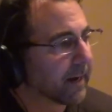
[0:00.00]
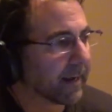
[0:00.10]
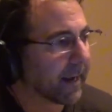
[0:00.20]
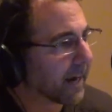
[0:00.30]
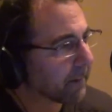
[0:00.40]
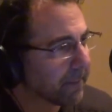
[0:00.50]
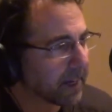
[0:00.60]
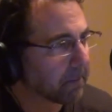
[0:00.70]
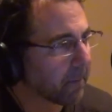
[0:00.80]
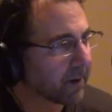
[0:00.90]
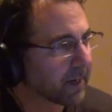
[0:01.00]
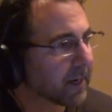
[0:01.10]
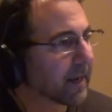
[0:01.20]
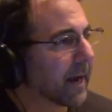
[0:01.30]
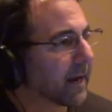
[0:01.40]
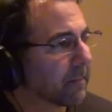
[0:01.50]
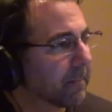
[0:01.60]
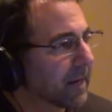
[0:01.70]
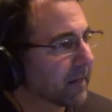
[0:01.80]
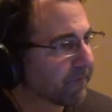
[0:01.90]
and how to make money and how to
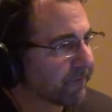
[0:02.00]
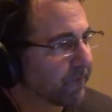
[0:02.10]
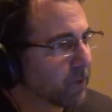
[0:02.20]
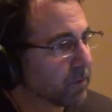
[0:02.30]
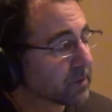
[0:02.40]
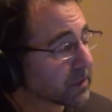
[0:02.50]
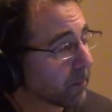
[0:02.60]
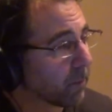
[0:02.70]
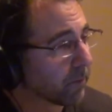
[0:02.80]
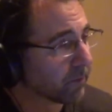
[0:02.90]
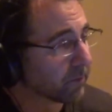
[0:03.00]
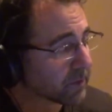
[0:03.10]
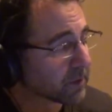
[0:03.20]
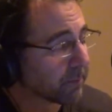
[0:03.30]
make food some